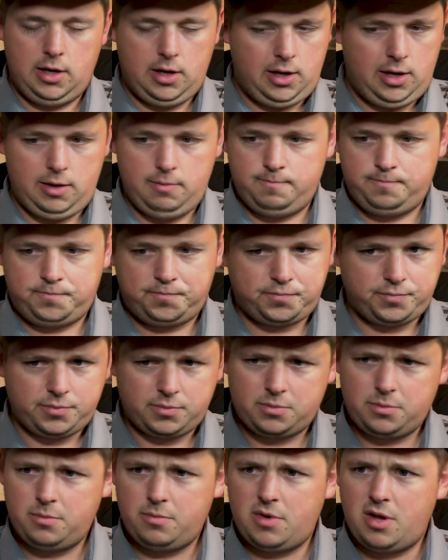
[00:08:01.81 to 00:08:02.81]

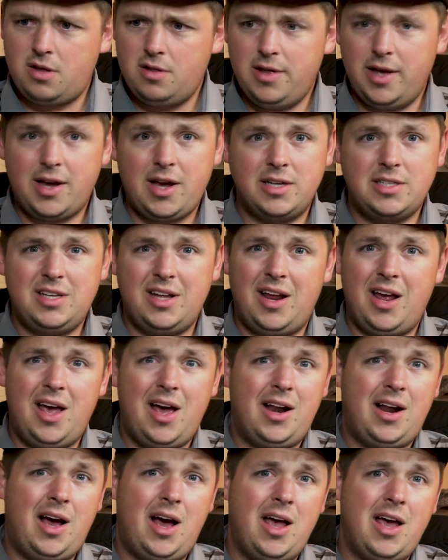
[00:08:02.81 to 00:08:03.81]
Like I said, I
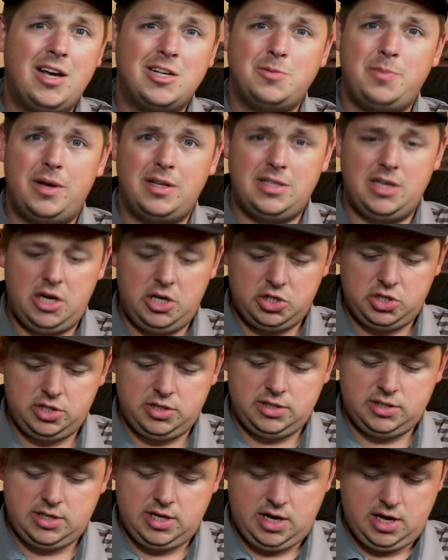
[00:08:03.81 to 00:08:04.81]
had high
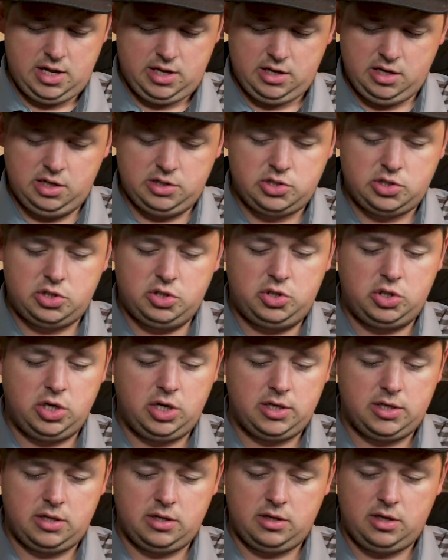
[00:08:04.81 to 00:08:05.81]
expectations, and it's
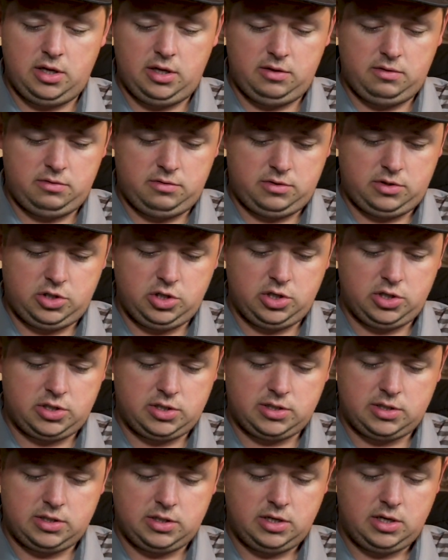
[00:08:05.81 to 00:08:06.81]

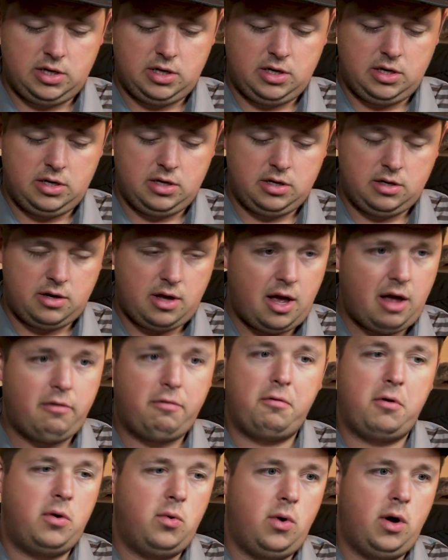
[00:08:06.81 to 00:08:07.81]
just
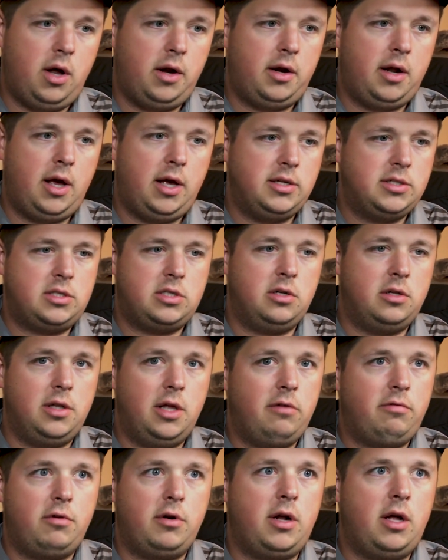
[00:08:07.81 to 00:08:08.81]
everyone has
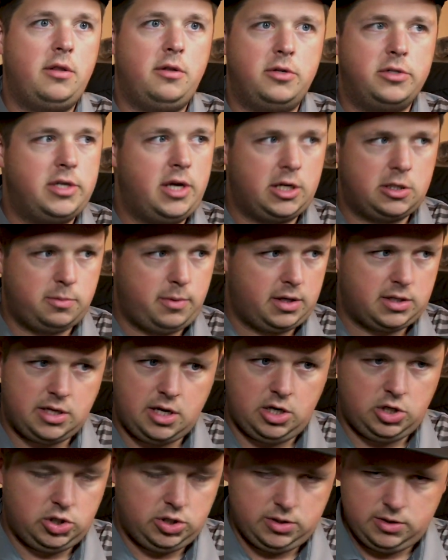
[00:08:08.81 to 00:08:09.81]
delivered on those
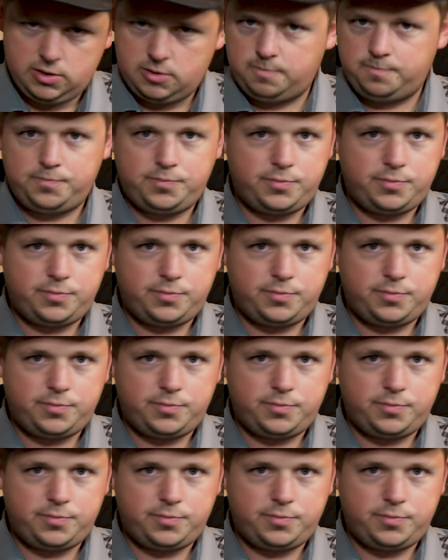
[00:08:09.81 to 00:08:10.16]
expectations